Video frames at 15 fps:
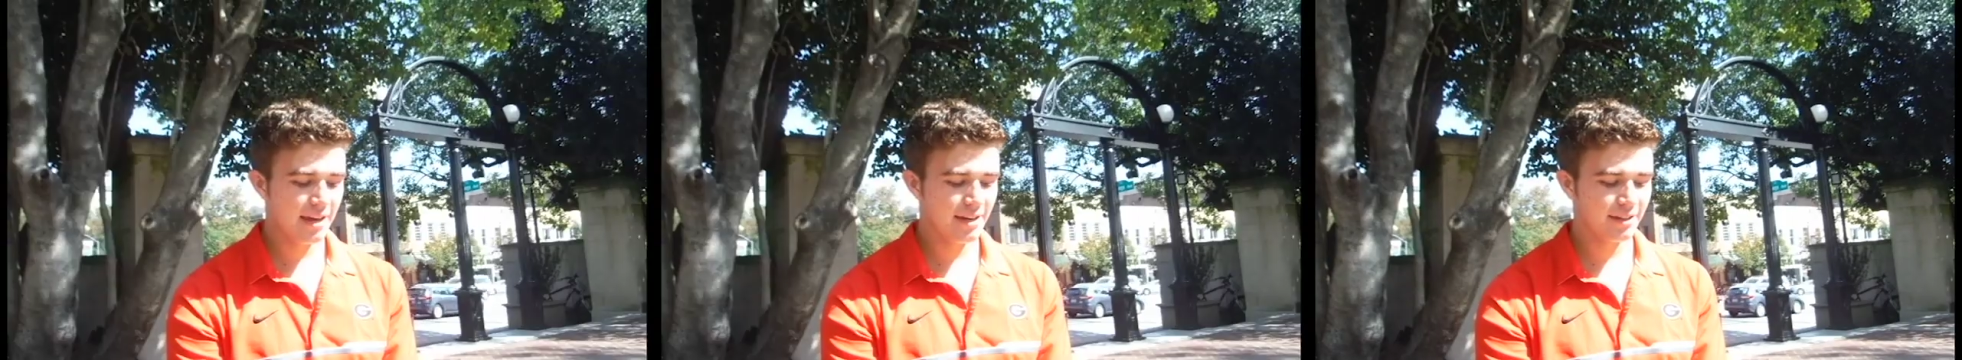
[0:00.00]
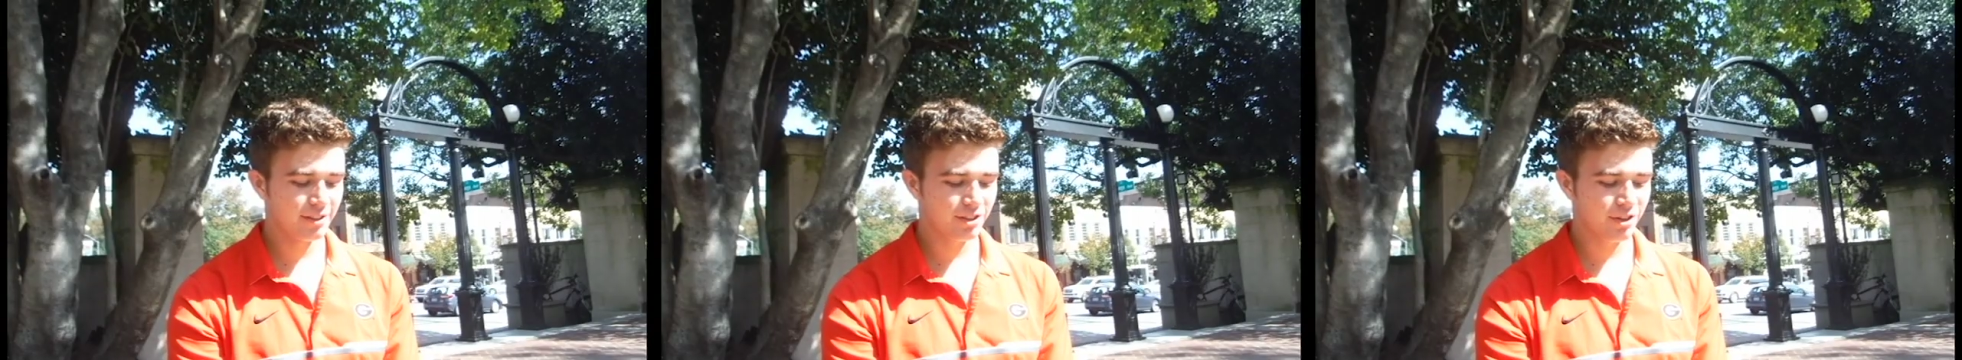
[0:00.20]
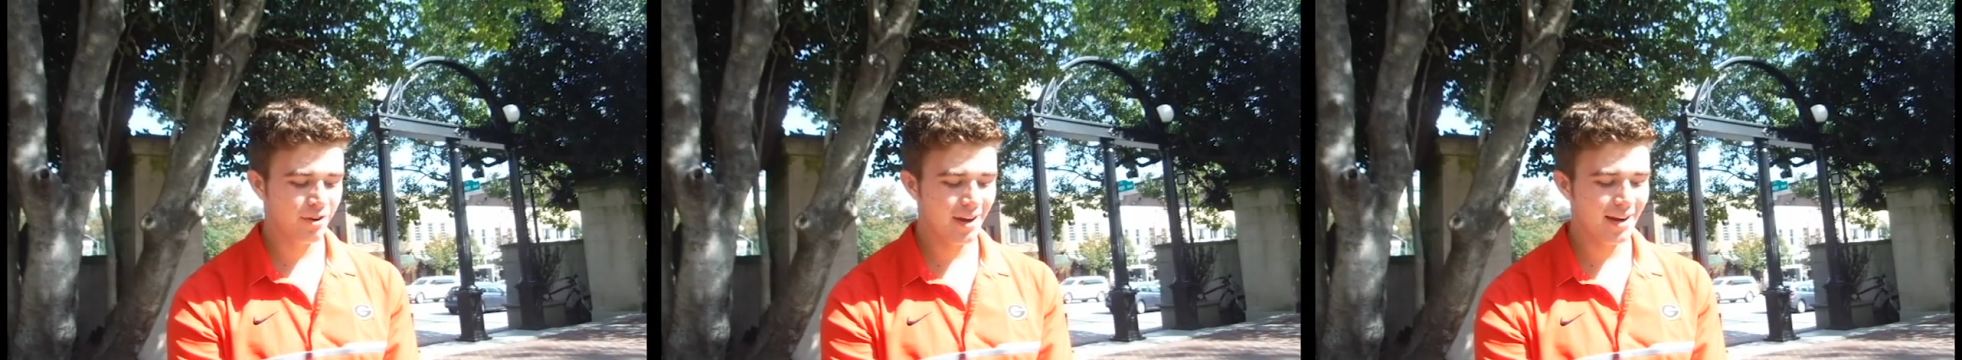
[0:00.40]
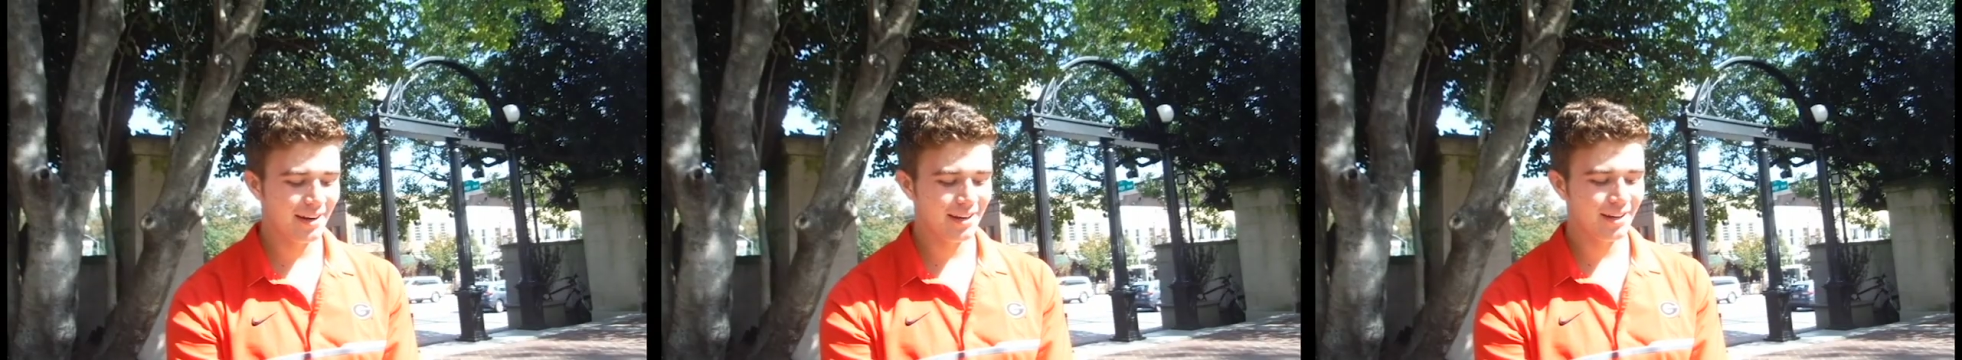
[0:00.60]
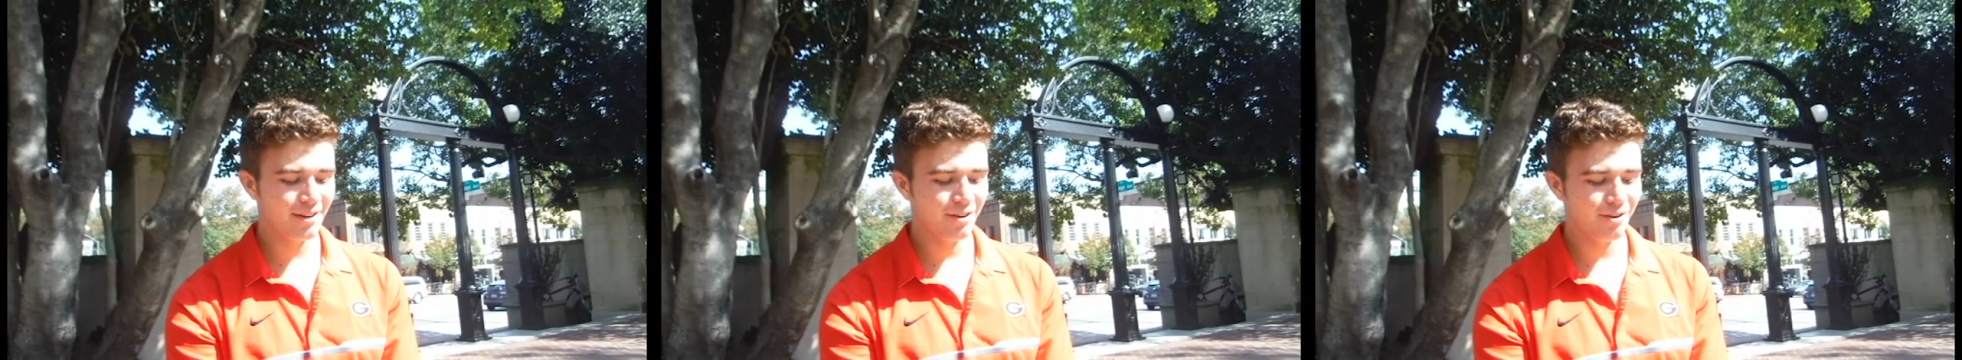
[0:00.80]
is
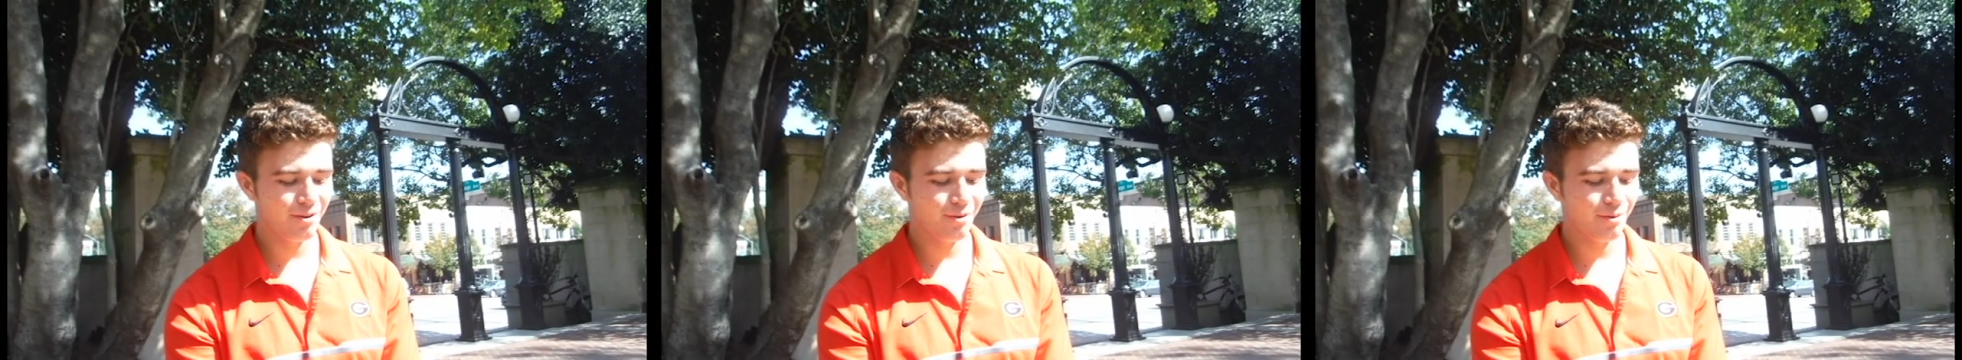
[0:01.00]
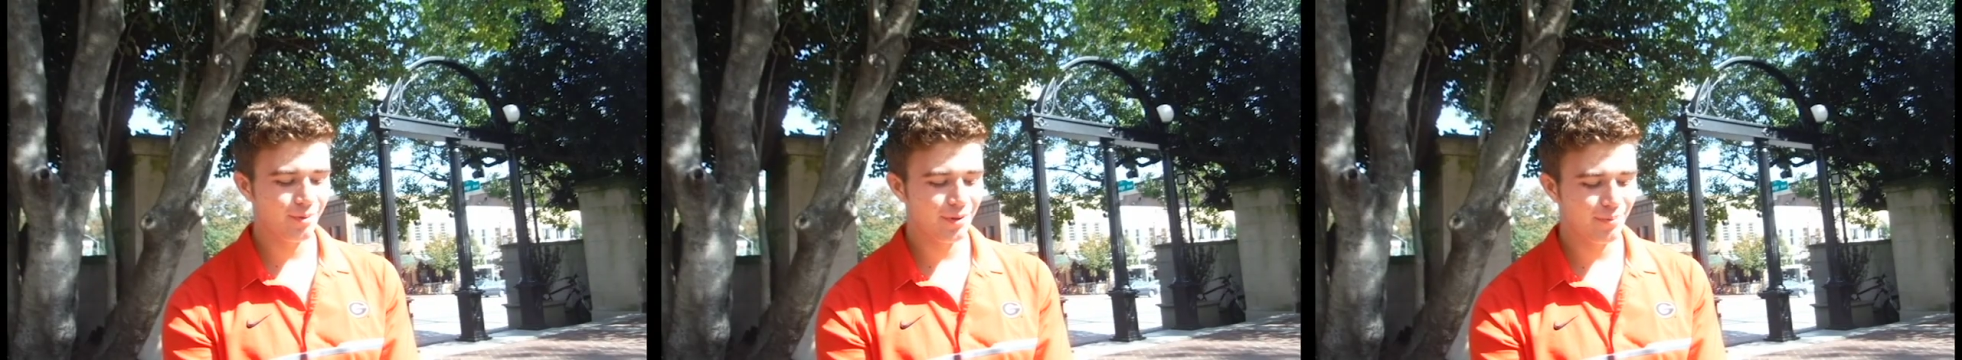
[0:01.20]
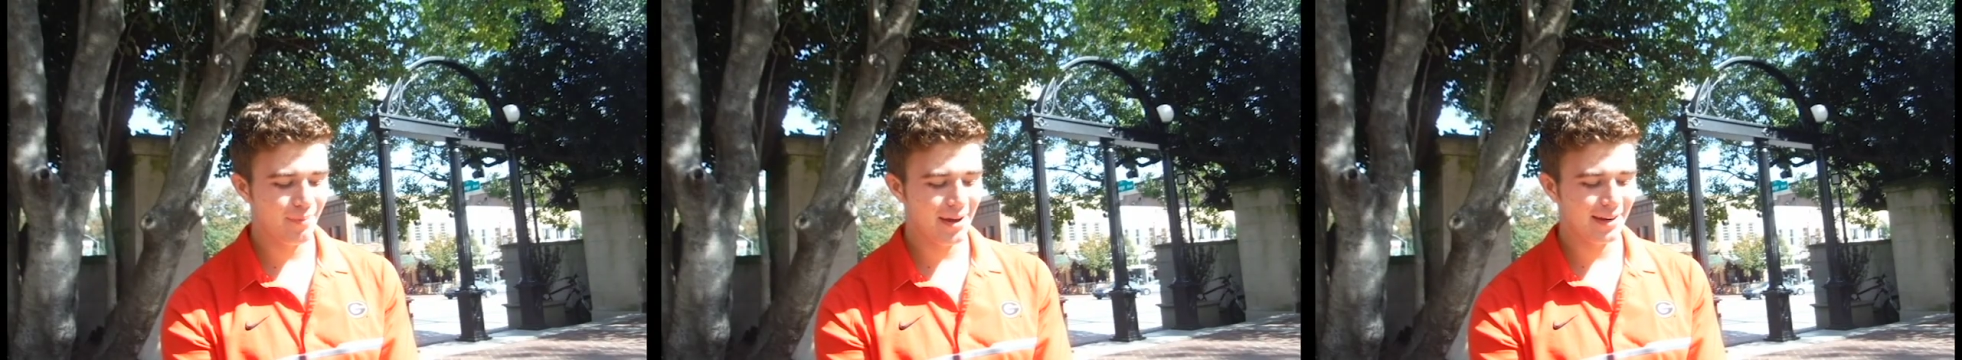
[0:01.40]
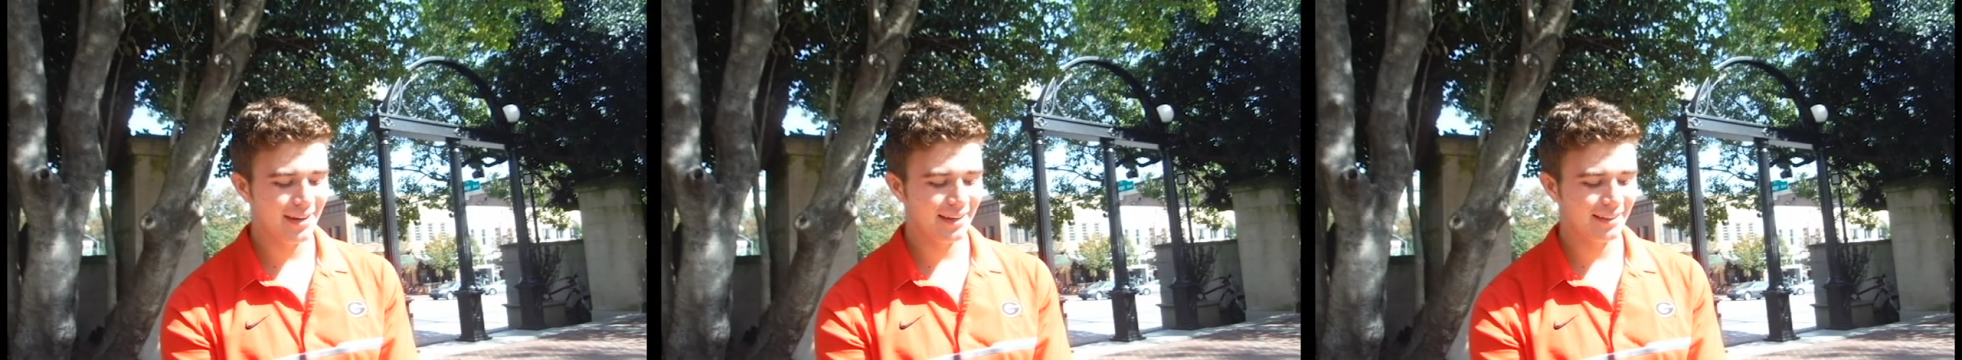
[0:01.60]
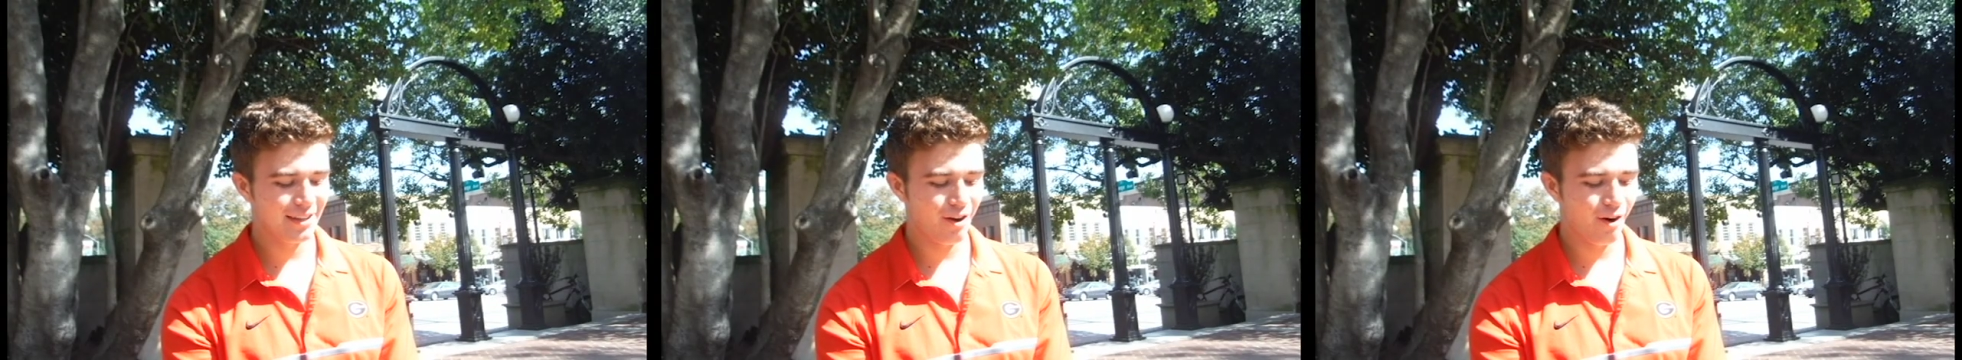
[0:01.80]
credited with
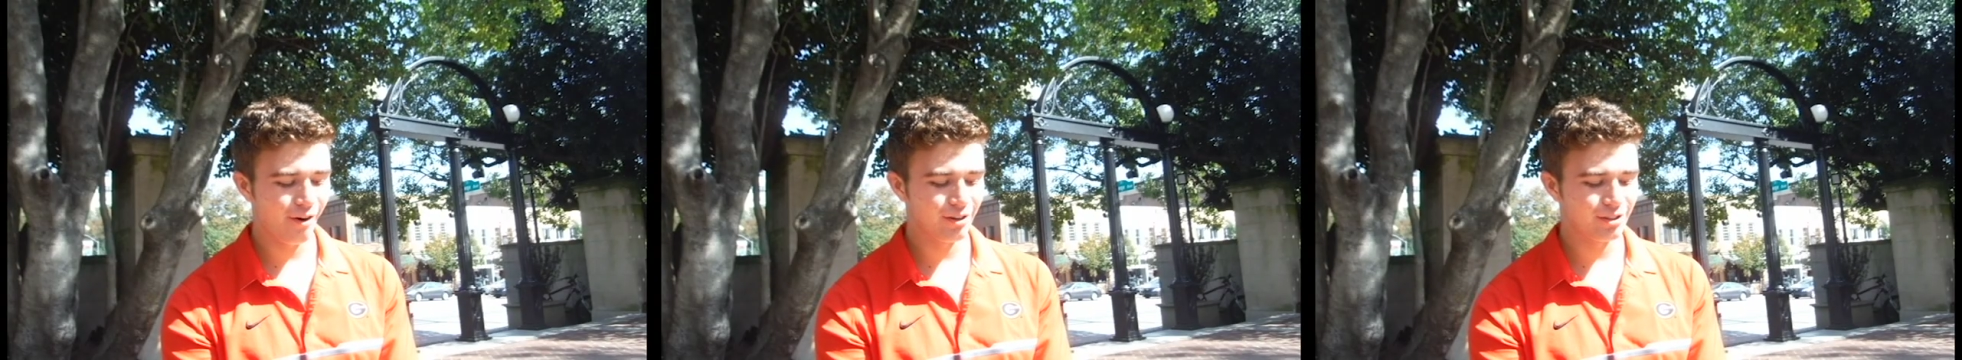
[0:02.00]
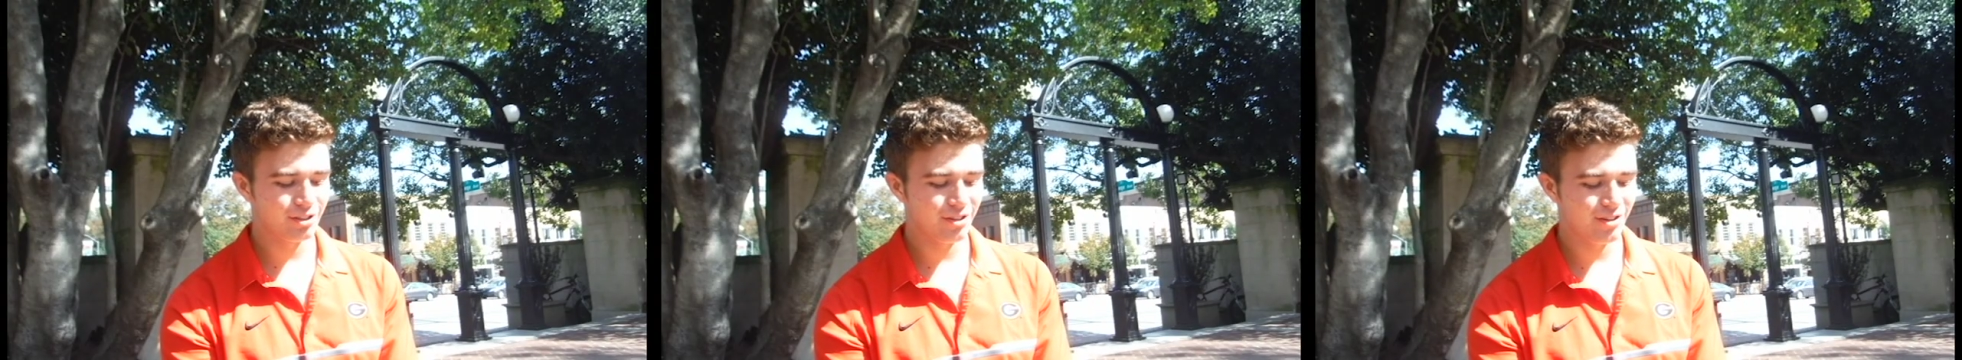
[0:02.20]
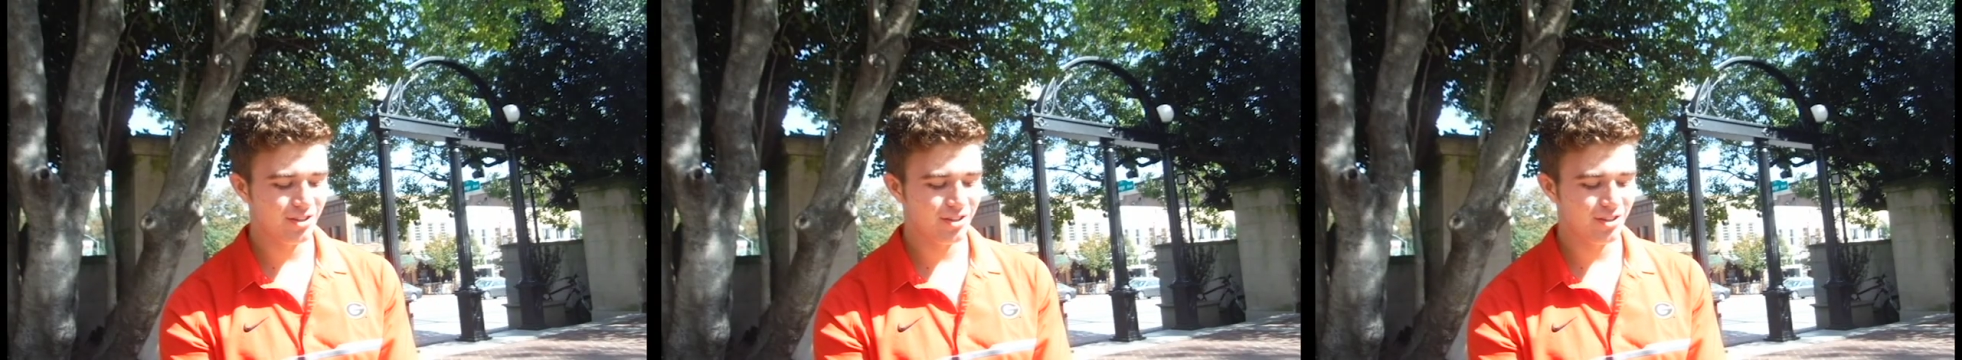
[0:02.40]
making the Arch